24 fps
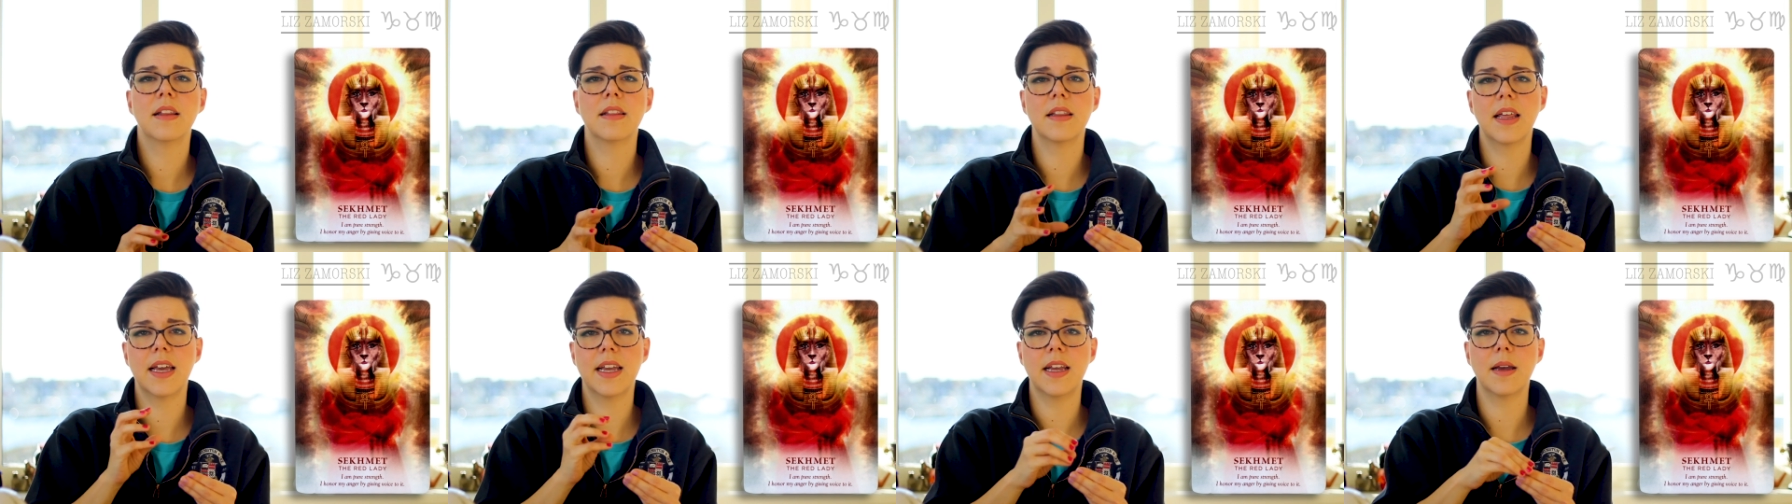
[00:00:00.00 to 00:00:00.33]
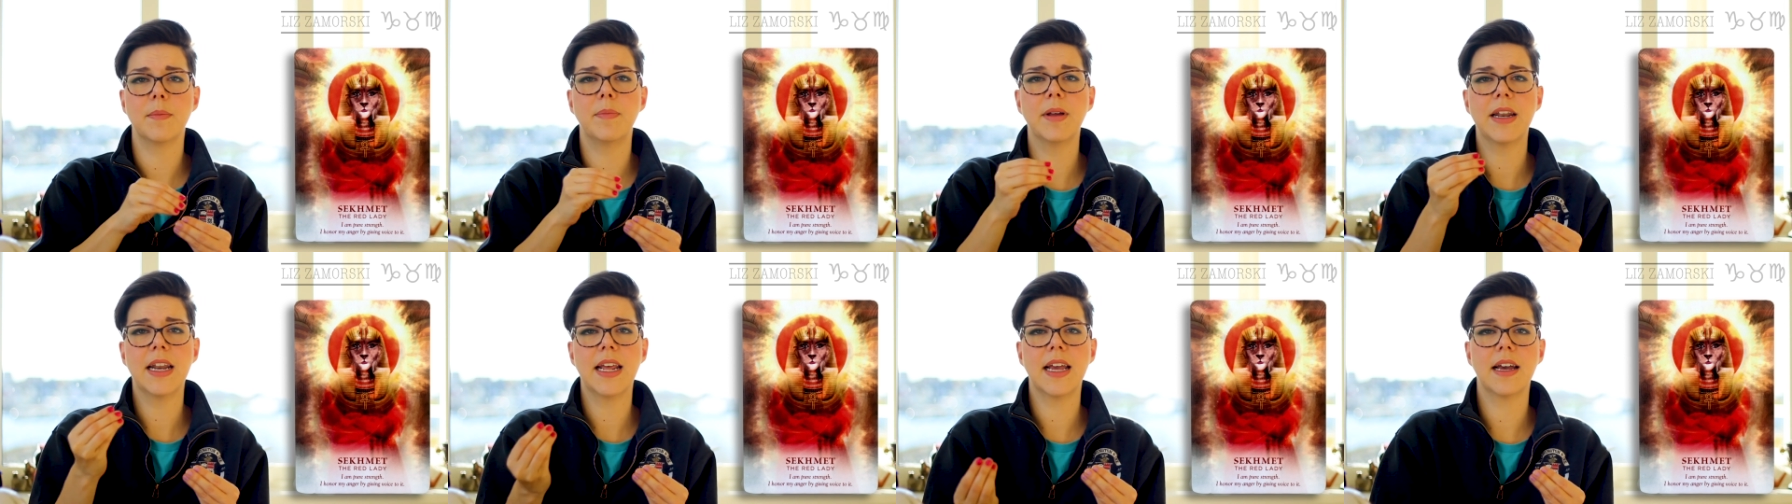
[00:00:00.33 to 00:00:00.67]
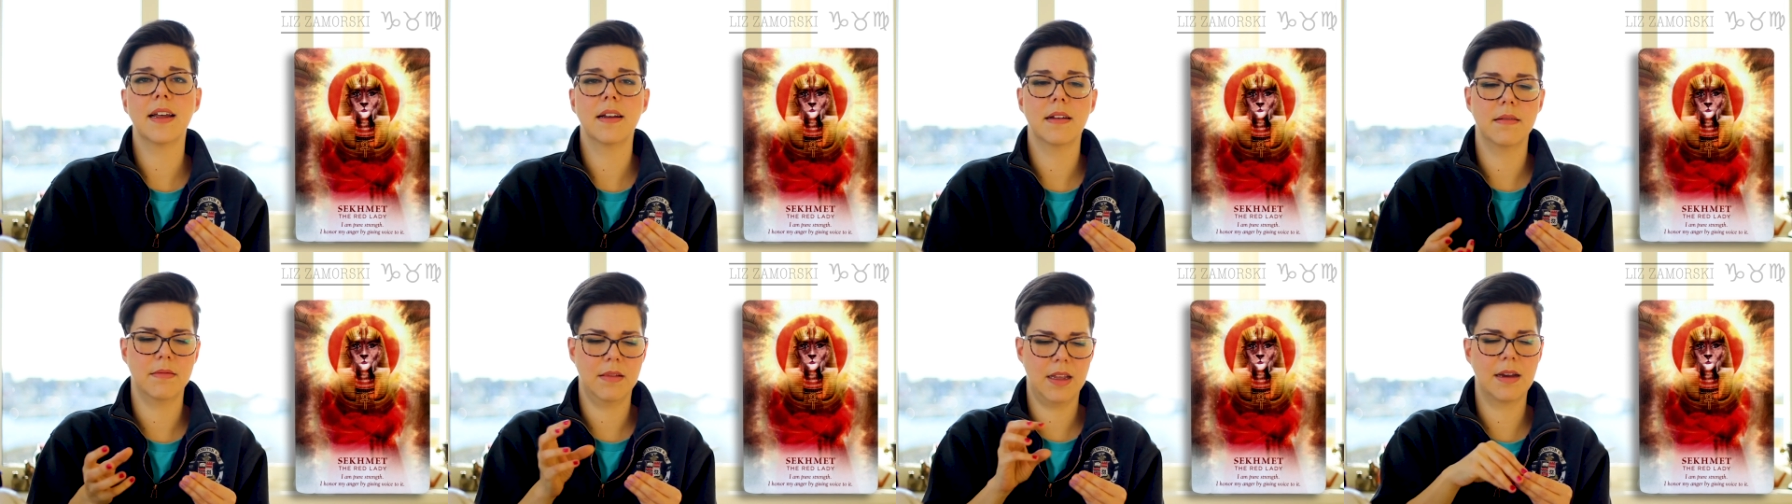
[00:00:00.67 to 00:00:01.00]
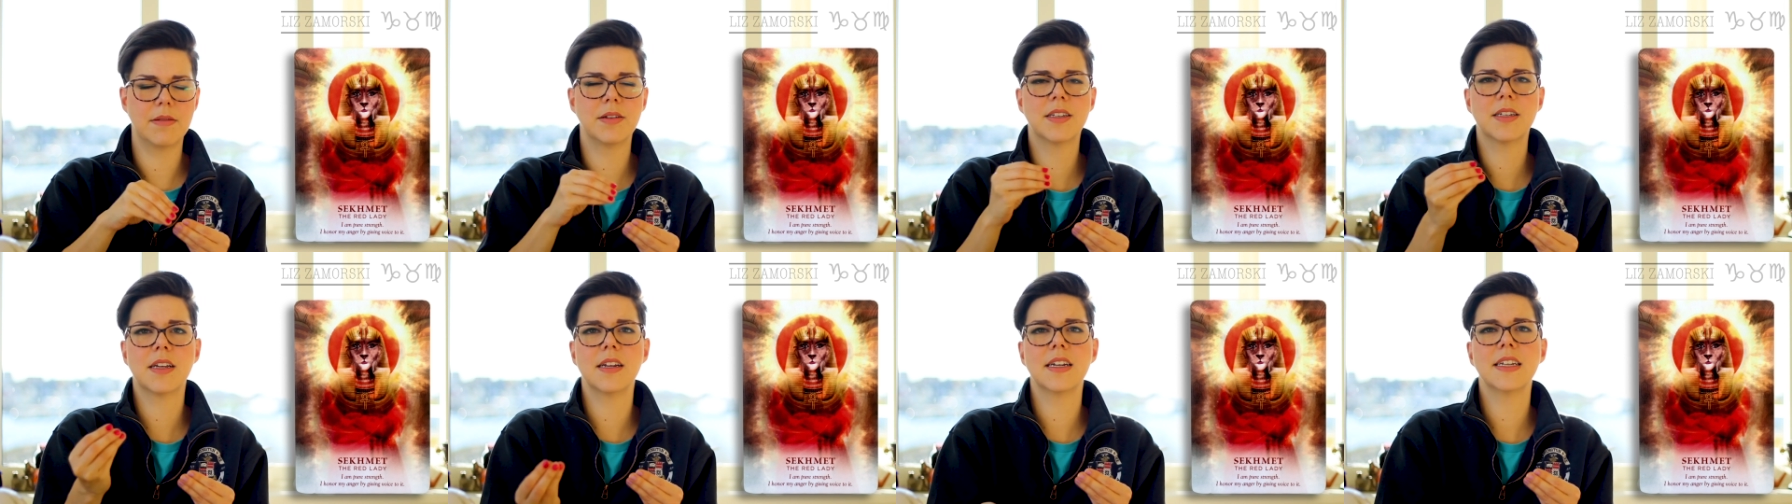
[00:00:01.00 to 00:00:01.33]
Like a banana,
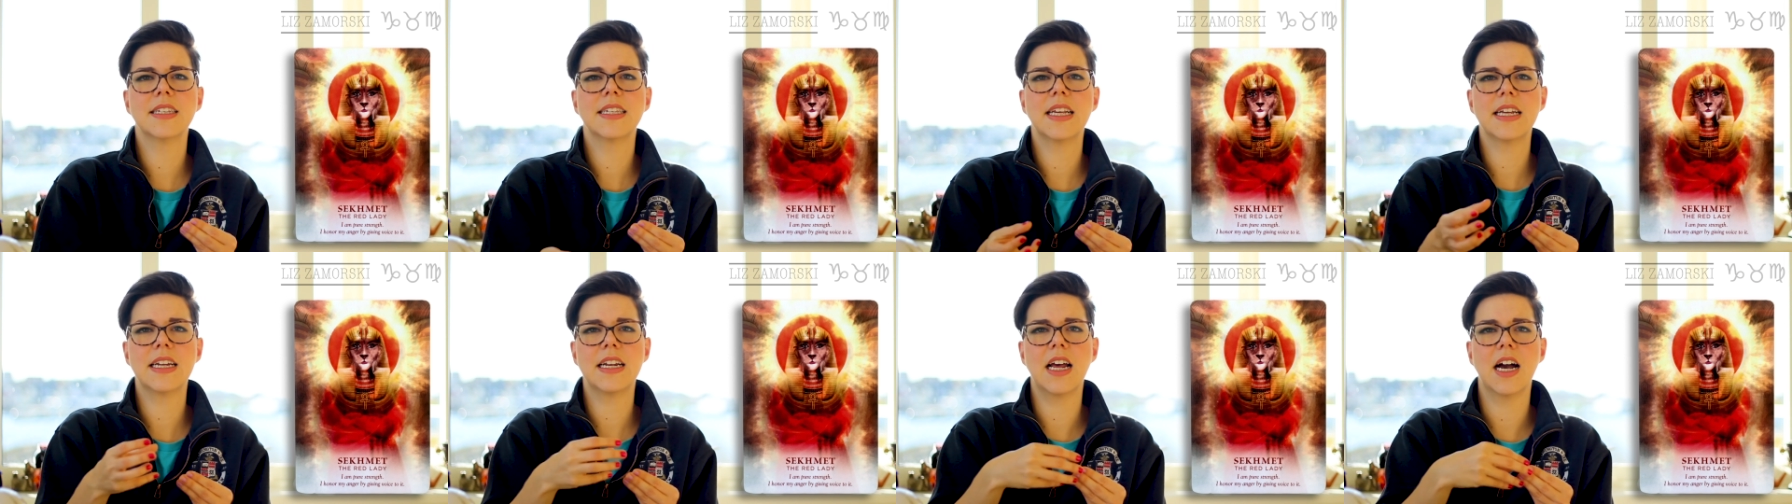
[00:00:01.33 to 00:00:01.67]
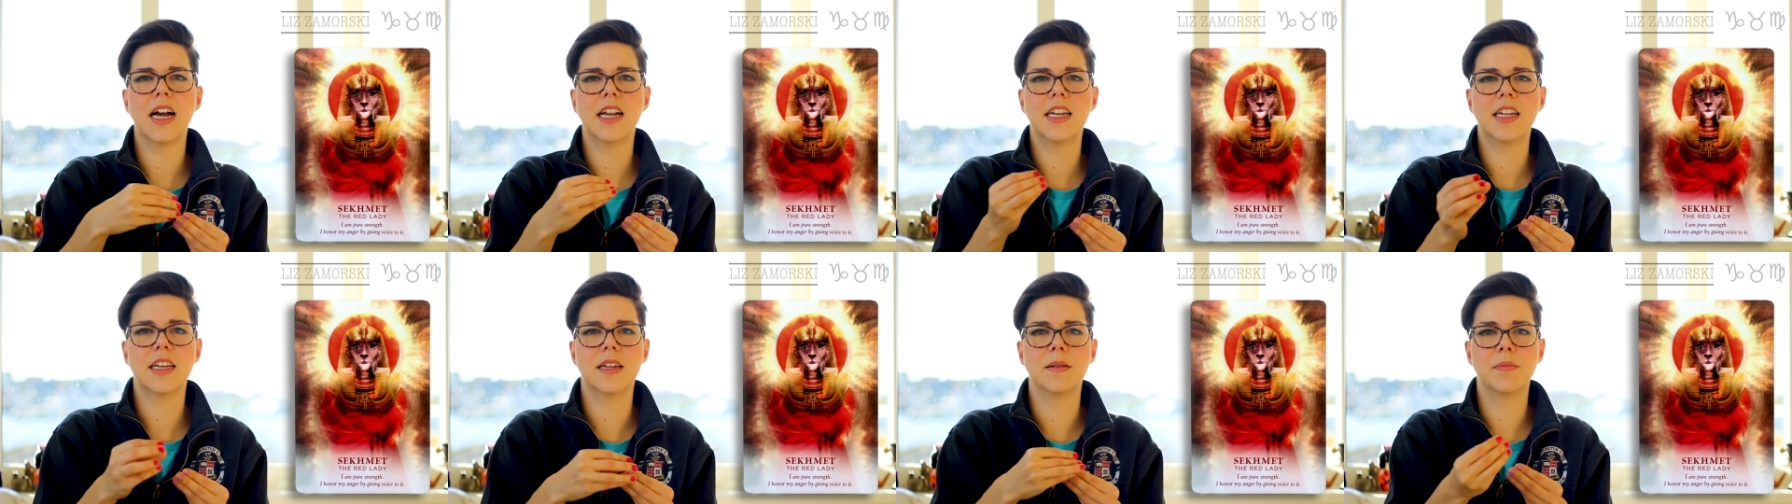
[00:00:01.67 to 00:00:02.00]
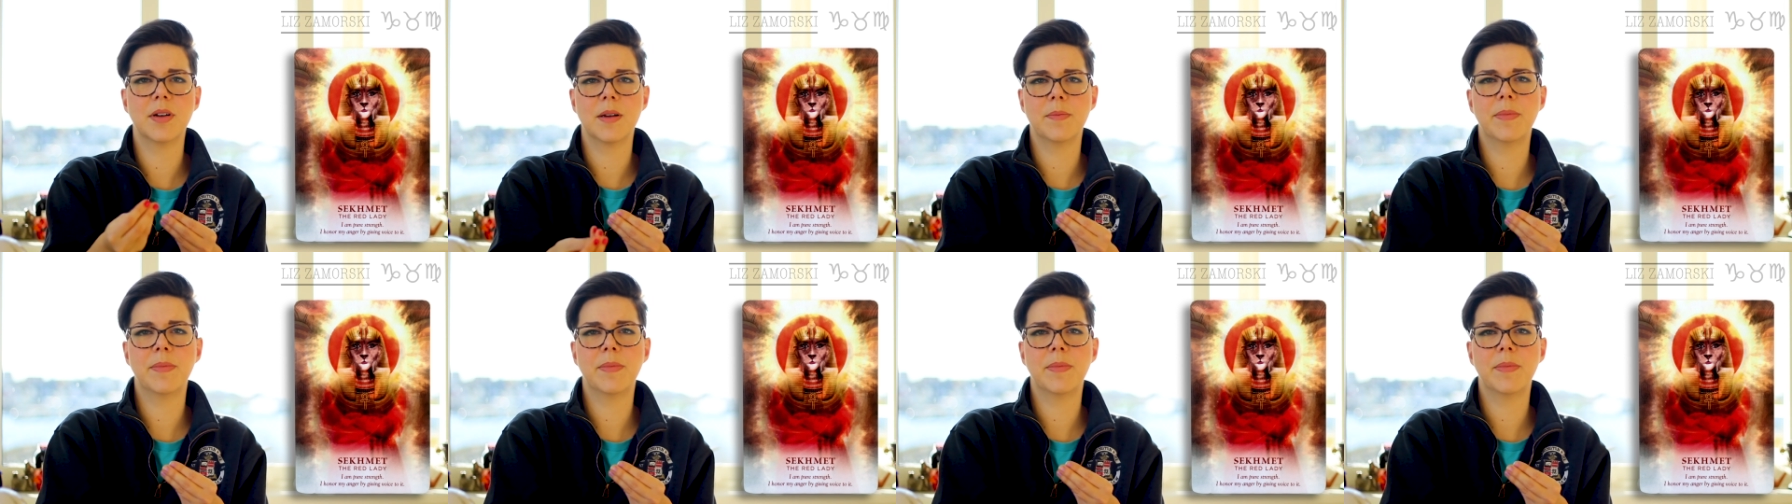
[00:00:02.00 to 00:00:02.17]
I was gonna say an onion,